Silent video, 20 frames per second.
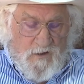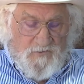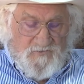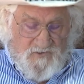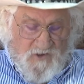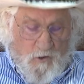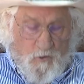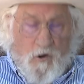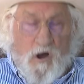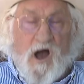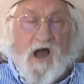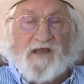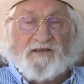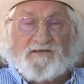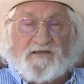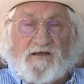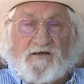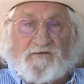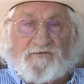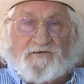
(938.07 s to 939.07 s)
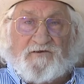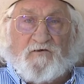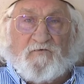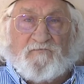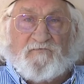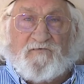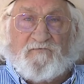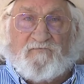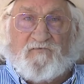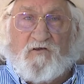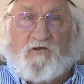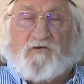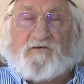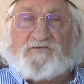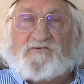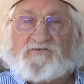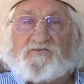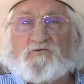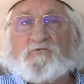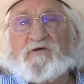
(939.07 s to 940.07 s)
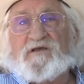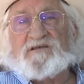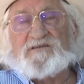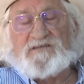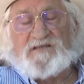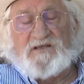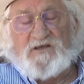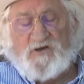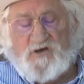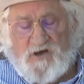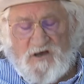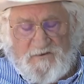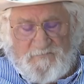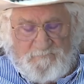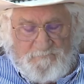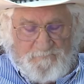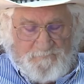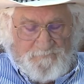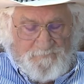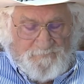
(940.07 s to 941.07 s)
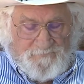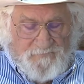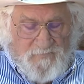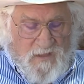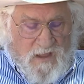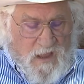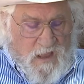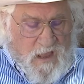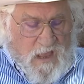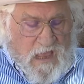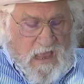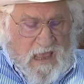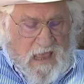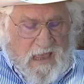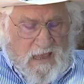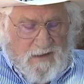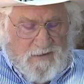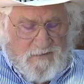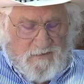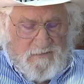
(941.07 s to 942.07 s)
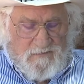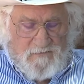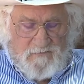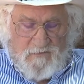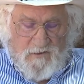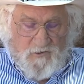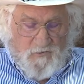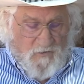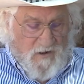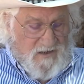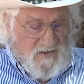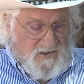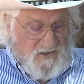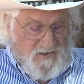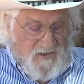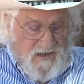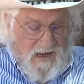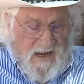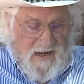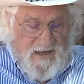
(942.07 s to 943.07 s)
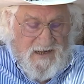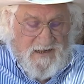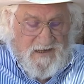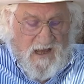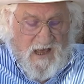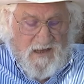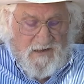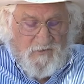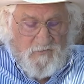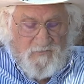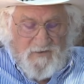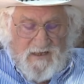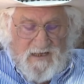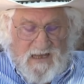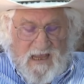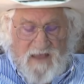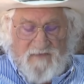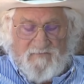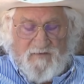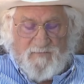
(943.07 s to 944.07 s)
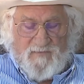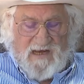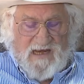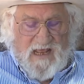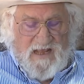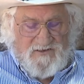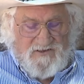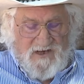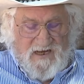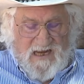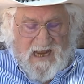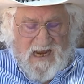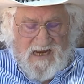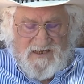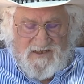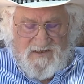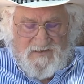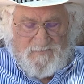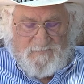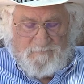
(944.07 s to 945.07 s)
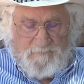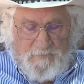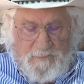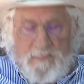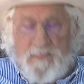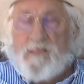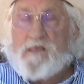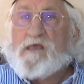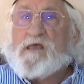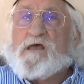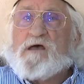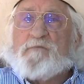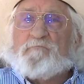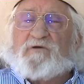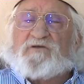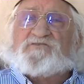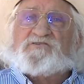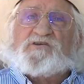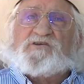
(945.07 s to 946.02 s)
Joe hightailed it over to Florence as quick as he could, and the gracious lady not only gave him an education, but